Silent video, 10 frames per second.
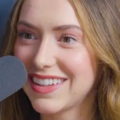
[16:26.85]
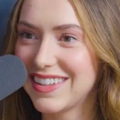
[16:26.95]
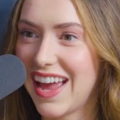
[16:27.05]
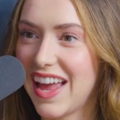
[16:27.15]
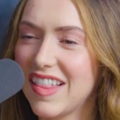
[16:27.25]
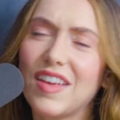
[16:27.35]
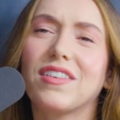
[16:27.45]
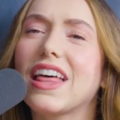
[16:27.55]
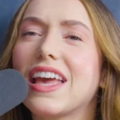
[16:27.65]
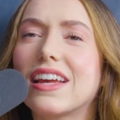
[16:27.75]
other day and they
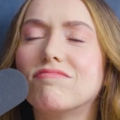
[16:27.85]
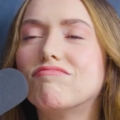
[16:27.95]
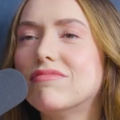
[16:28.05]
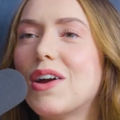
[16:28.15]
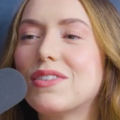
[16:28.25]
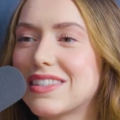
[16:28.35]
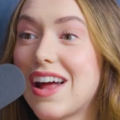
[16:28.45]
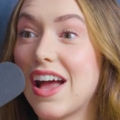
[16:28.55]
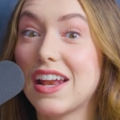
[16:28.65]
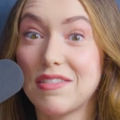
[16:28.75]
were like, no, it's
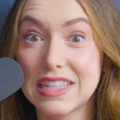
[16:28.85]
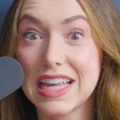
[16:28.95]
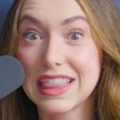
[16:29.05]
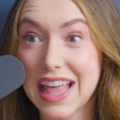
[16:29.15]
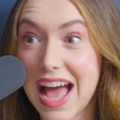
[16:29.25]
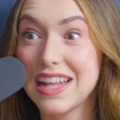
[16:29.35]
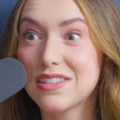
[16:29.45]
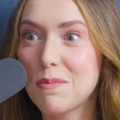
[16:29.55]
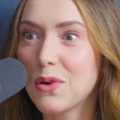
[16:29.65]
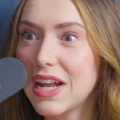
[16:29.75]
not. And I was like, that
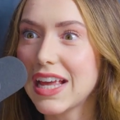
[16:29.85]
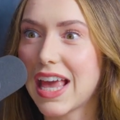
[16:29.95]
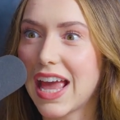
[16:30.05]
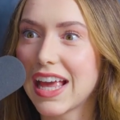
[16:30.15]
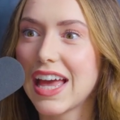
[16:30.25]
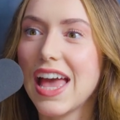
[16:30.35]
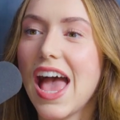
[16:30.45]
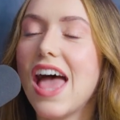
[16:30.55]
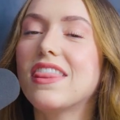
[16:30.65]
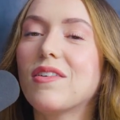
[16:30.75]
is a breeding kink.
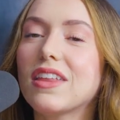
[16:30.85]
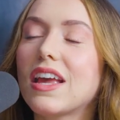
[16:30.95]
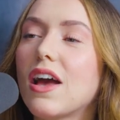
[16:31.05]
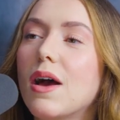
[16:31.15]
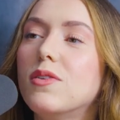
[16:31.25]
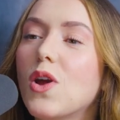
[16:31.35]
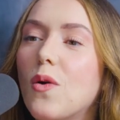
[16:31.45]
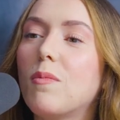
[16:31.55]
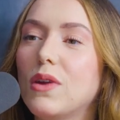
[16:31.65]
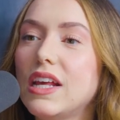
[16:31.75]
And they were like,
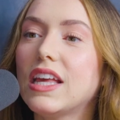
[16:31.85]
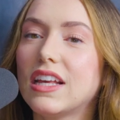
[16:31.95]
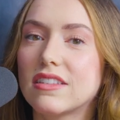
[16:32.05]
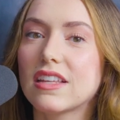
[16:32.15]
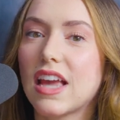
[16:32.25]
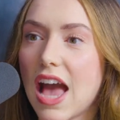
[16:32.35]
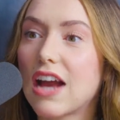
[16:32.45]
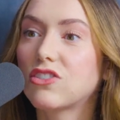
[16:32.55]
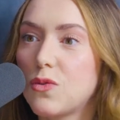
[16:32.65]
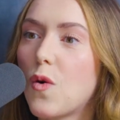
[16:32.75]
no, a breeding kink is like
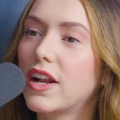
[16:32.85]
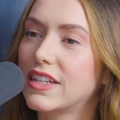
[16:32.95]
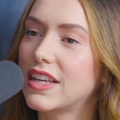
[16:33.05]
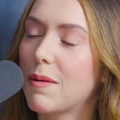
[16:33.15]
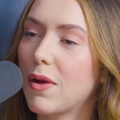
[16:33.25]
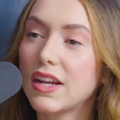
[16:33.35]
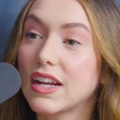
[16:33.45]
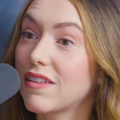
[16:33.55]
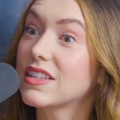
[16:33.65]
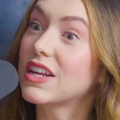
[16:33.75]
actually wanting to get
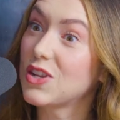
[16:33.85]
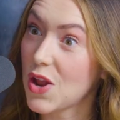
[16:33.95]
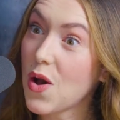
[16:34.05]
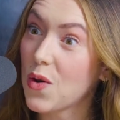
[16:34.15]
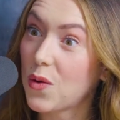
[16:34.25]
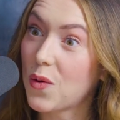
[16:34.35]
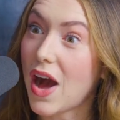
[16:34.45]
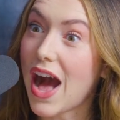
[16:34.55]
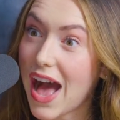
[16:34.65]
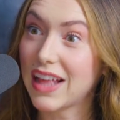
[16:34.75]
pregnant. And I was like, no,
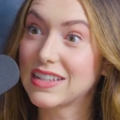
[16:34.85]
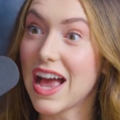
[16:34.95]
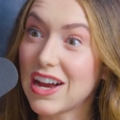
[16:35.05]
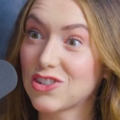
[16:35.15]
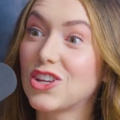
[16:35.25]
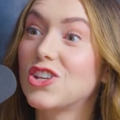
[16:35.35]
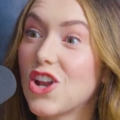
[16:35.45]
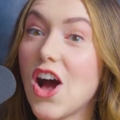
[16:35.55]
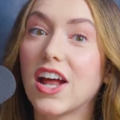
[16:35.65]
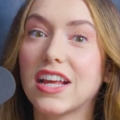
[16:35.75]
it's actually
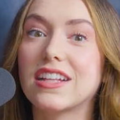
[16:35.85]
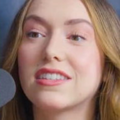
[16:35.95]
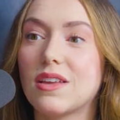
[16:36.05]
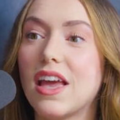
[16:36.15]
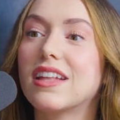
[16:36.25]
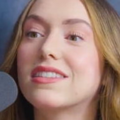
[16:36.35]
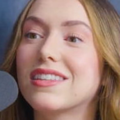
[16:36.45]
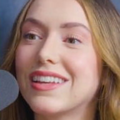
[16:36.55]
not. It's